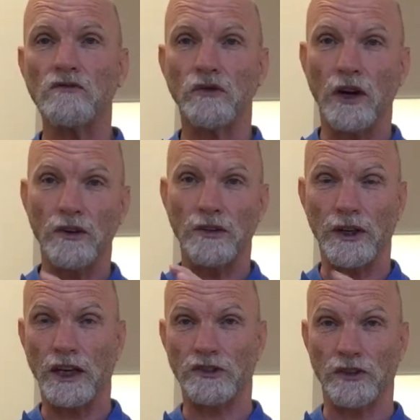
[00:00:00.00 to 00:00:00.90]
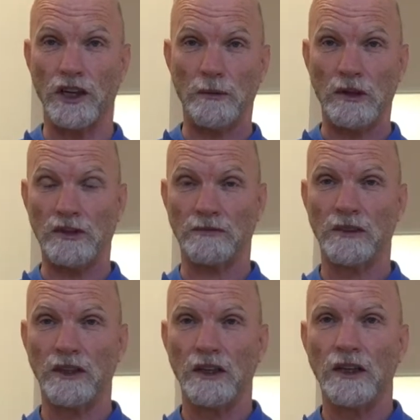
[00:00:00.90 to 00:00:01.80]
rather than the gastrocnemius.
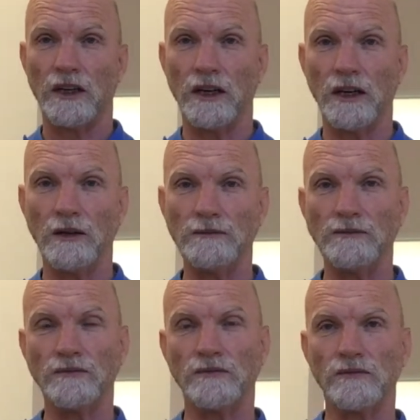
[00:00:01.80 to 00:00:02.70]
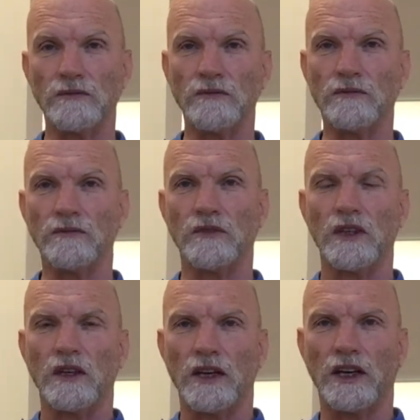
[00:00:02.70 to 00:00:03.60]
And
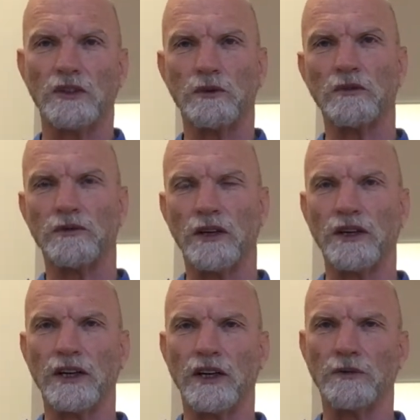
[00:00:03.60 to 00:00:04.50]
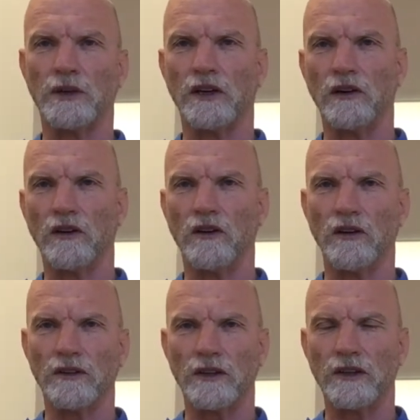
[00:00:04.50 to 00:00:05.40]
as we'll find out as we go
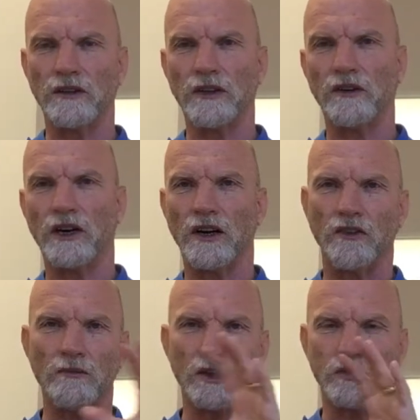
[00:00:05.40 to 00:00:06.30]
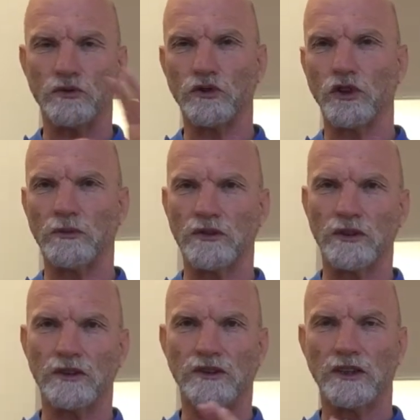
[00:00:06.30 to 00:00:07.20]
along, there are other muscle groups
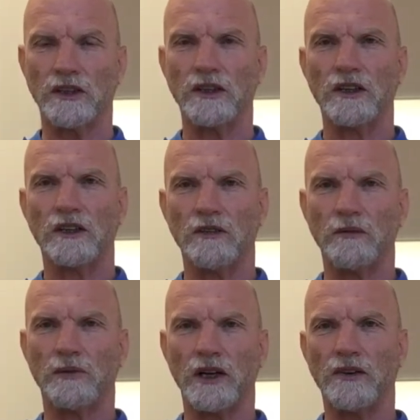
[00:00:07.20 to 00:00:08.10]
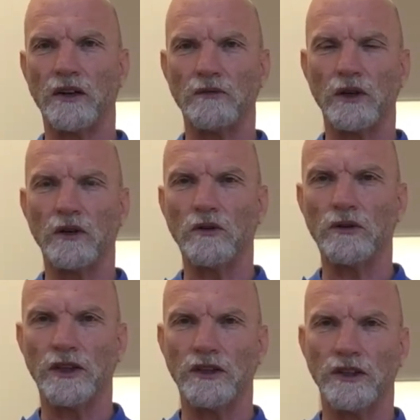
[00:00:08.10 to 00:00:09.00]
that play their
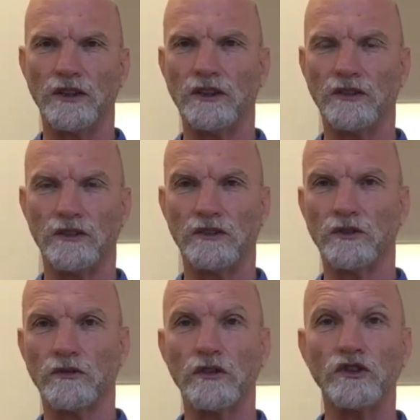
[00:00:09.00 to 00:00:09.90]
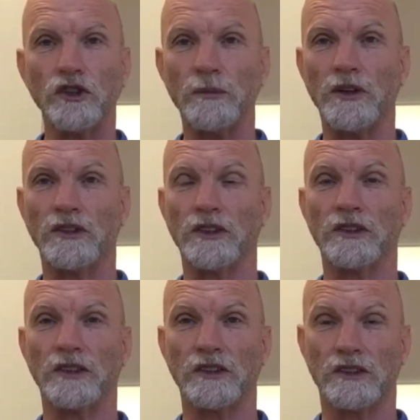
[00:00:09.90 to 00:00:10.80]
role in sort of contributing
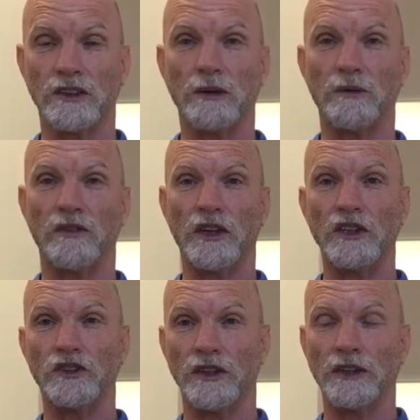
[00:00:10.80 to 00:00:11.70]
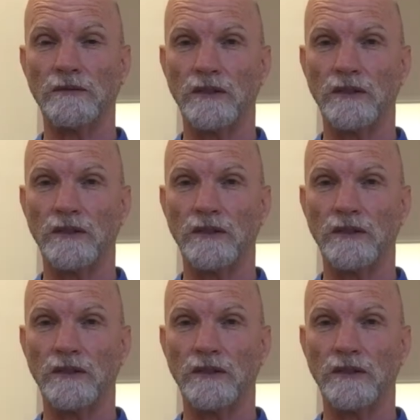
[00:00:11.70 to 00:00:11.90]
to this type of an injury.